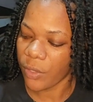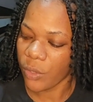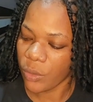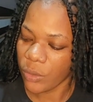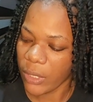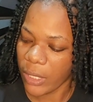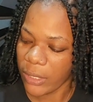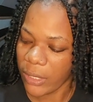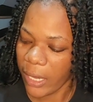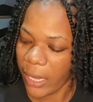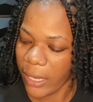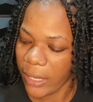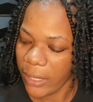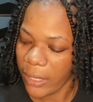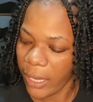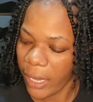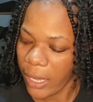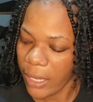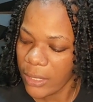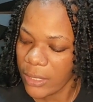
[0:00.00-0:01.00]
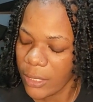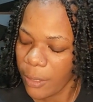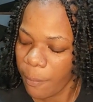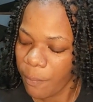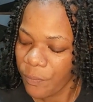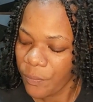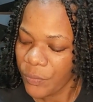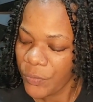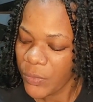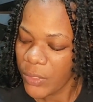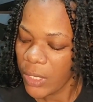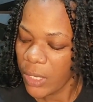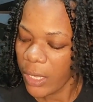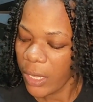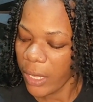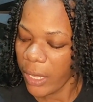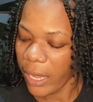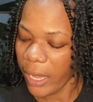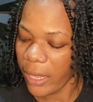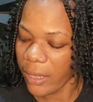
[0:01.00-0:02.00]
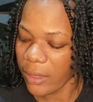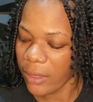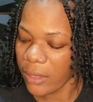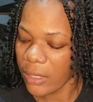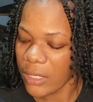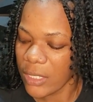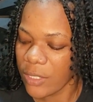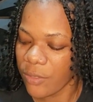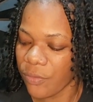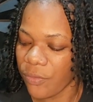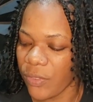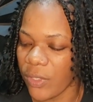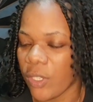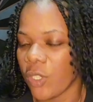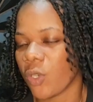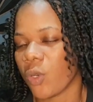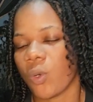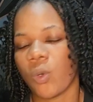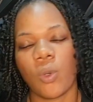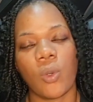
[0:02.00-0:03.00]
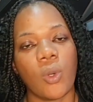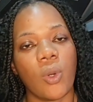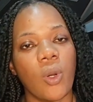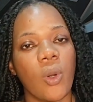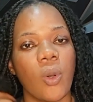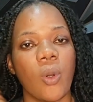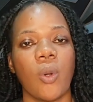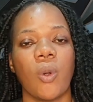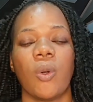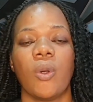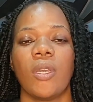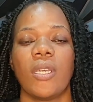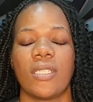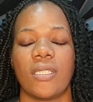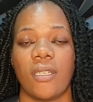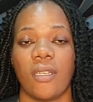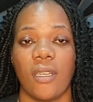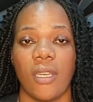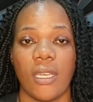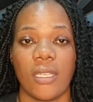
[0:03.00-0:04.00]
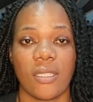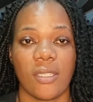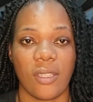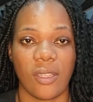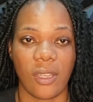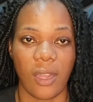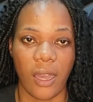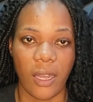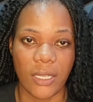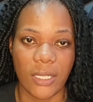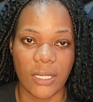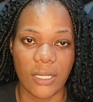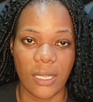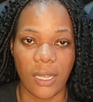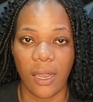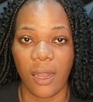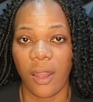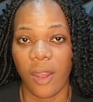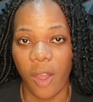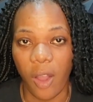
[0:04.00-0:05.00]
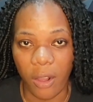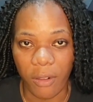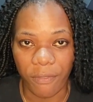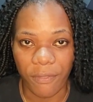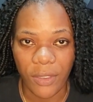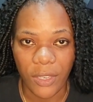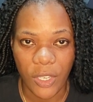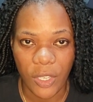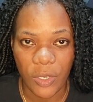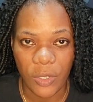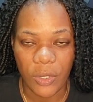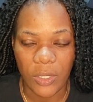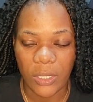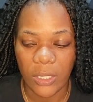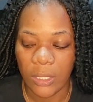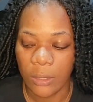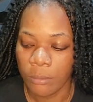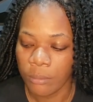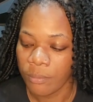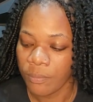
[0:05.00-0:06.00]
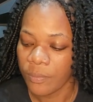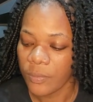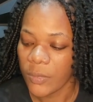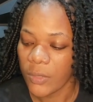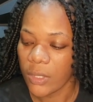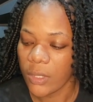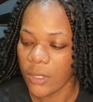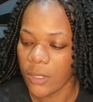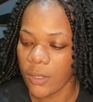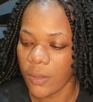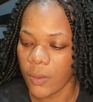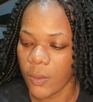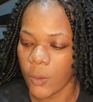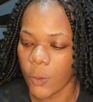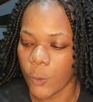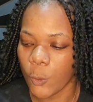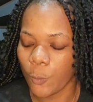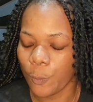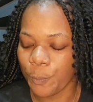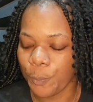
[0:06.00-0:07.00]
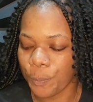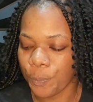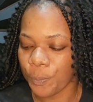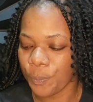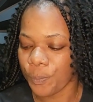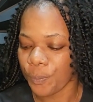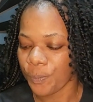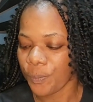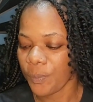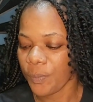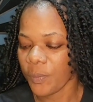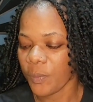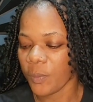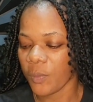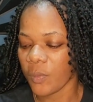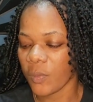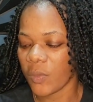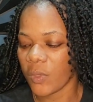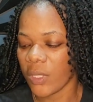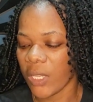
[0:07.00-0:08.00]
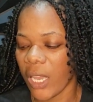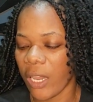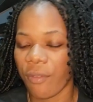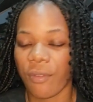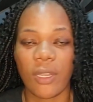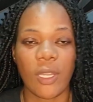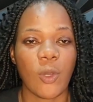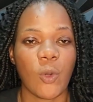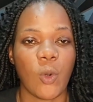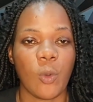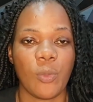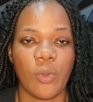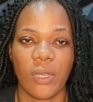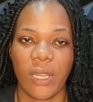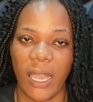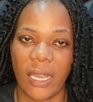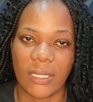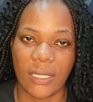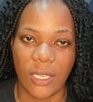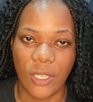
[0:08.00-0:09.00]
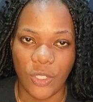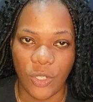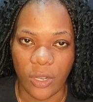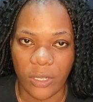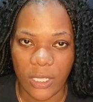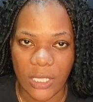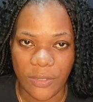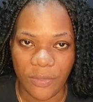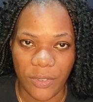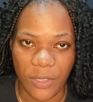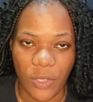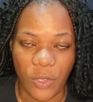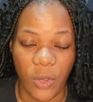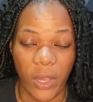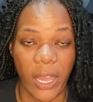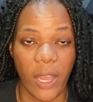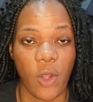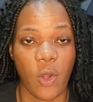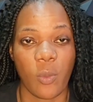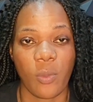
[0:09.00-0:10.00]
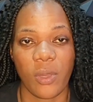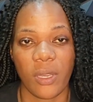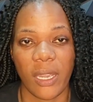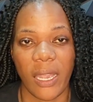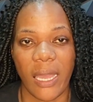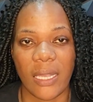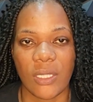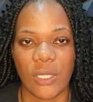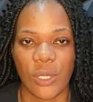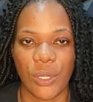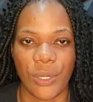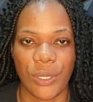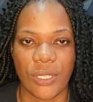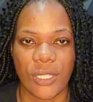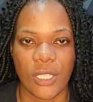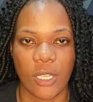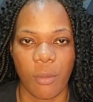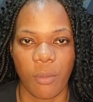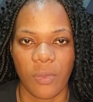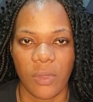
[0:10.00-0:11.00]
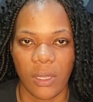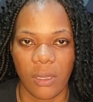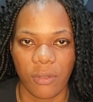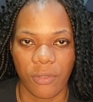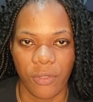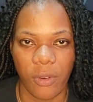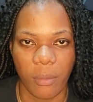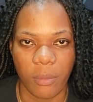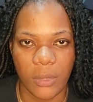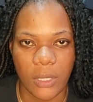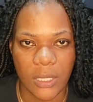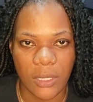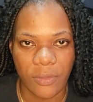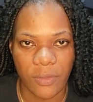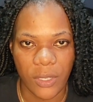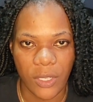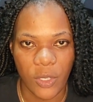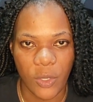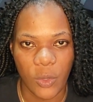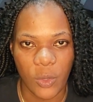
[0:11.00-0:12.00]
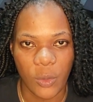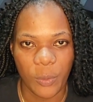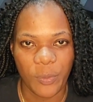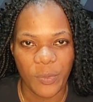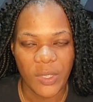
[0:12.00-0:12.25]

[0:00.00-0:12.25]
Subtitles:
look that I get. And this video is not a long video, so I really hope you guys enjoyed this video. I hope you guys learned something from this video,